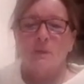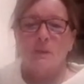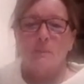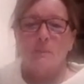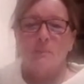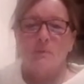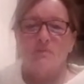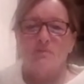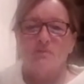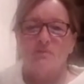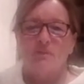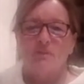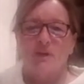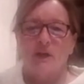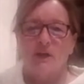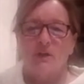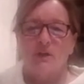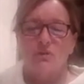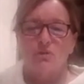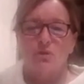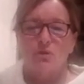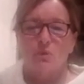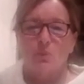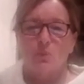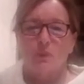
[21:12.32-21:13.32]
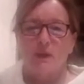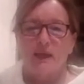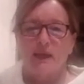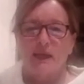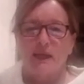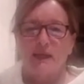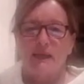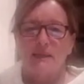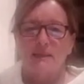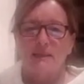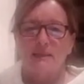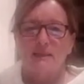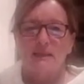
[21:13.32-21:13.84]
But find your
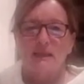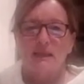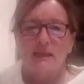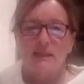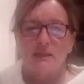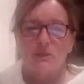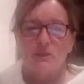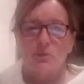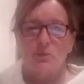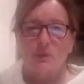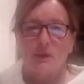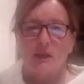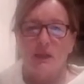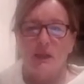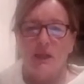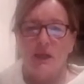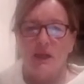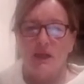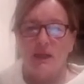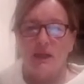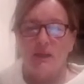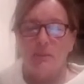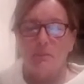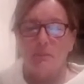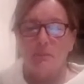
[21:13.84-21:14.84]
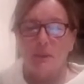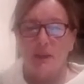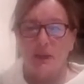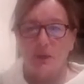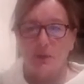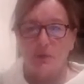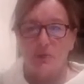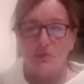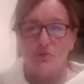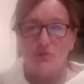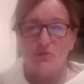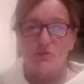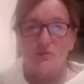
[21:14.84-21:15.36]
way into a lying
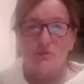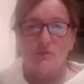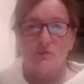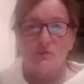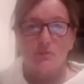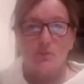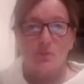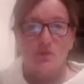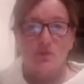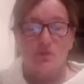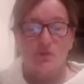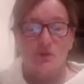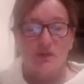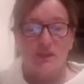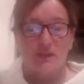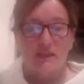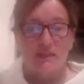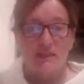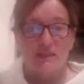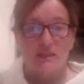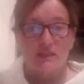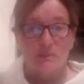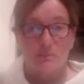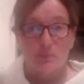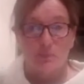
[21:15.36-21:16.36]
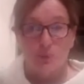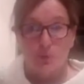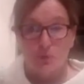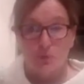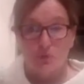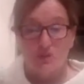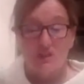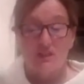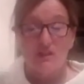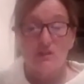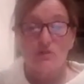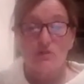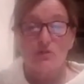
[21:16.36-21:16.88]
pose with your knees
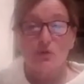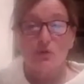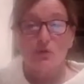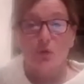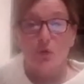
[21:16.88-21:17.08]
supported